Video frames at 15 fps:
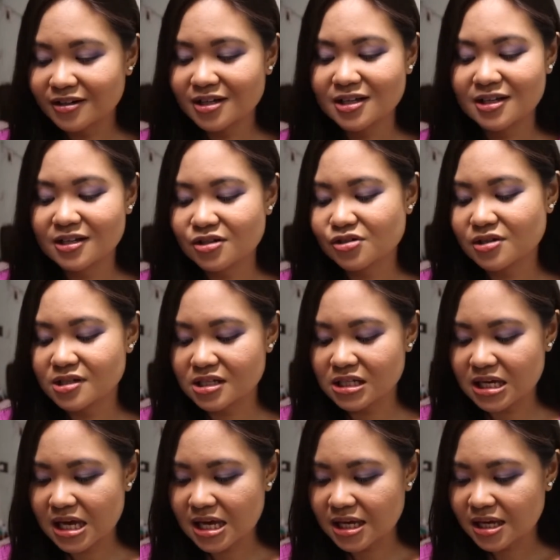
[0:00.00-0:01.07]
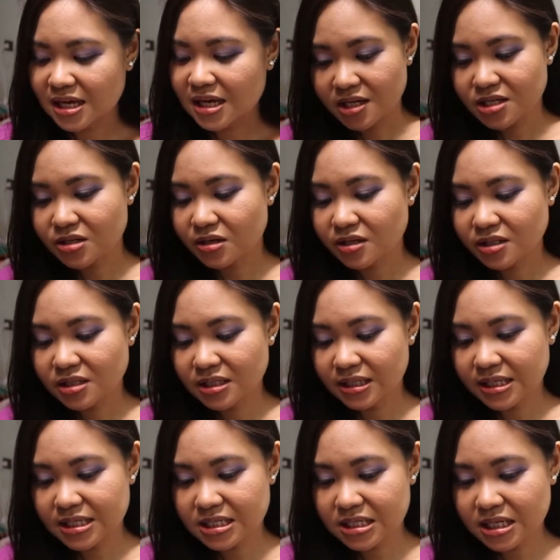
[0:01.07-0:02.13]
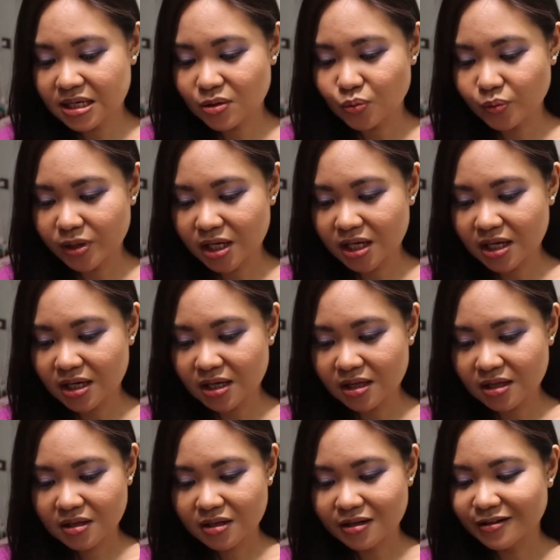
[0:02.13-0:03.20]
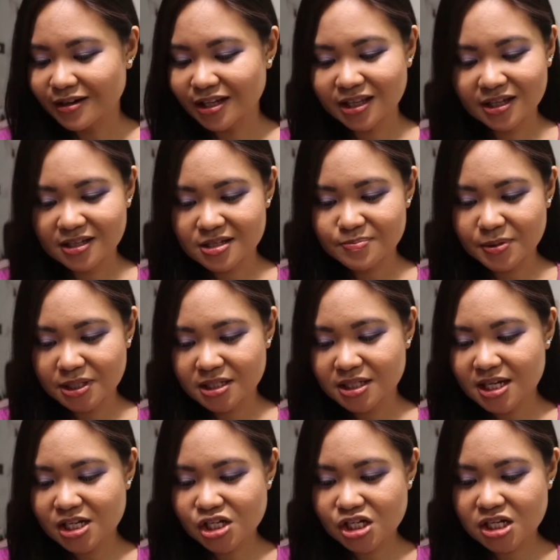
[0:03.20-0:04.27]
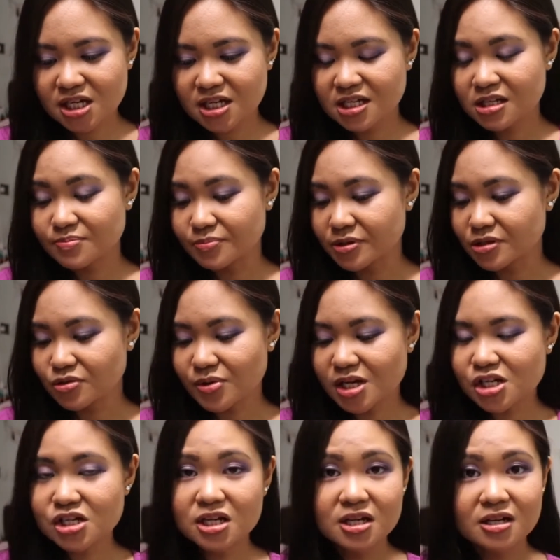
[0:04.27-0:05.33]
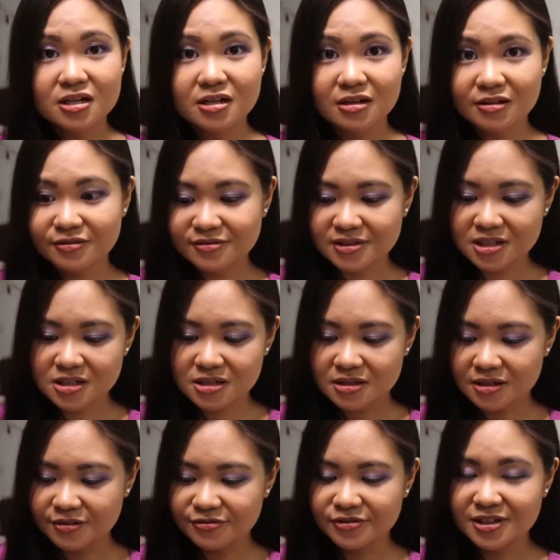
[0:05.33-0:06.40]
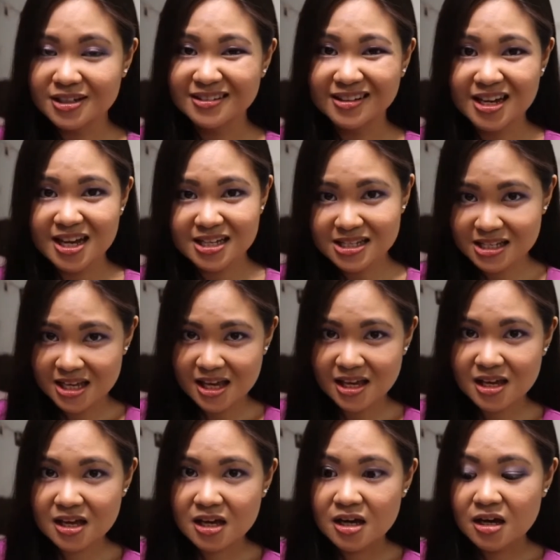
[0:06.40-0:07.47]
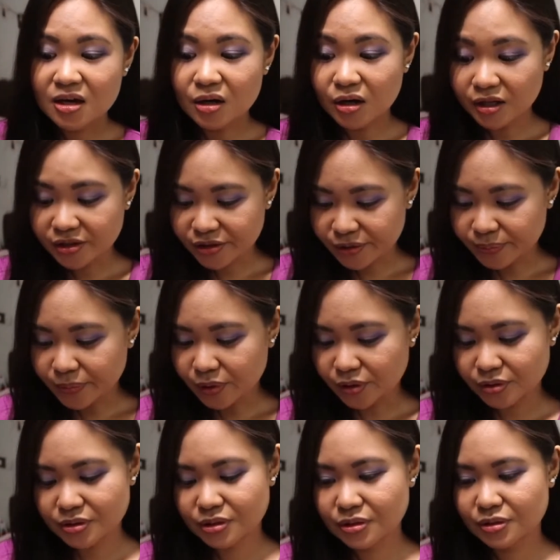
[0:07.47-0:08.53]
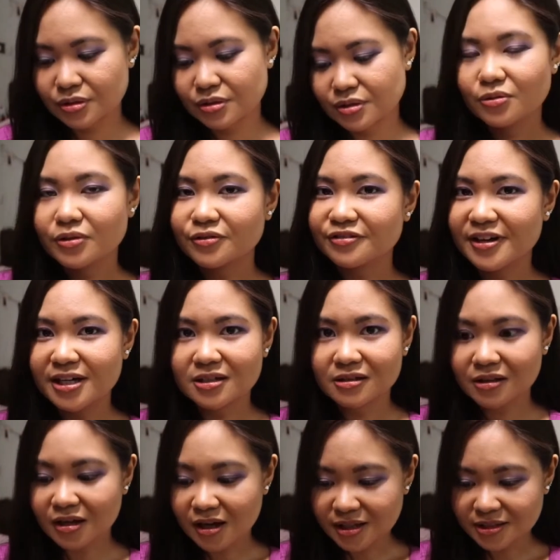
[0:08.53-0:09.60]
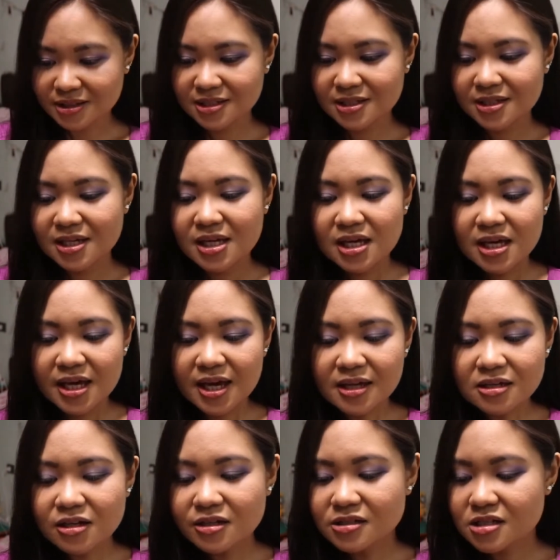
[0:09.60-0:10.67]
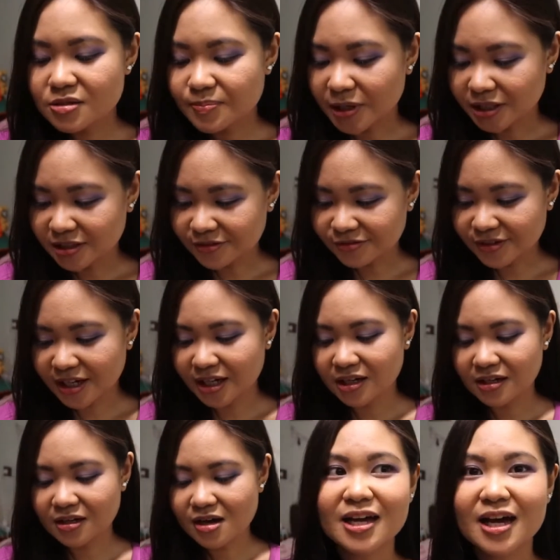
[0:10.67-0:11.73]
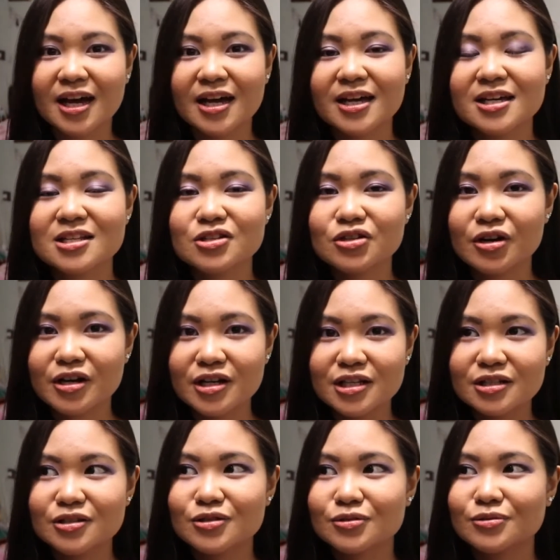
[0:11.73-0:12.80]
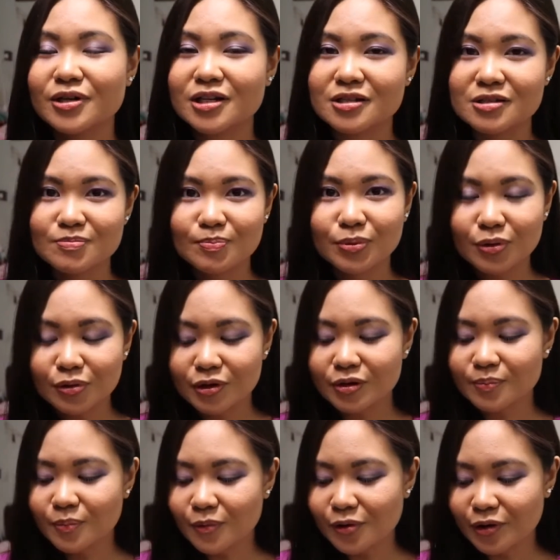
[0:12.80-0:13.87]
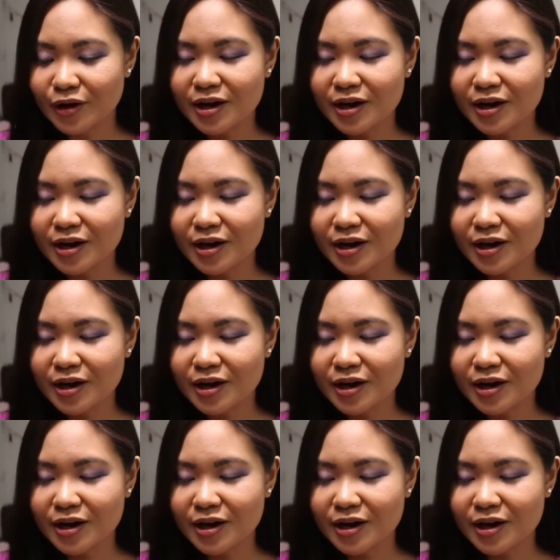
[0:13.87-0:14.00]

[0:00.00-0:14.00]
interesting. I started to listen with Great Expectations, Persuasion, all of these stuff, the classic audiobooks. So you will find a lot. And on Spotify, I started to explore more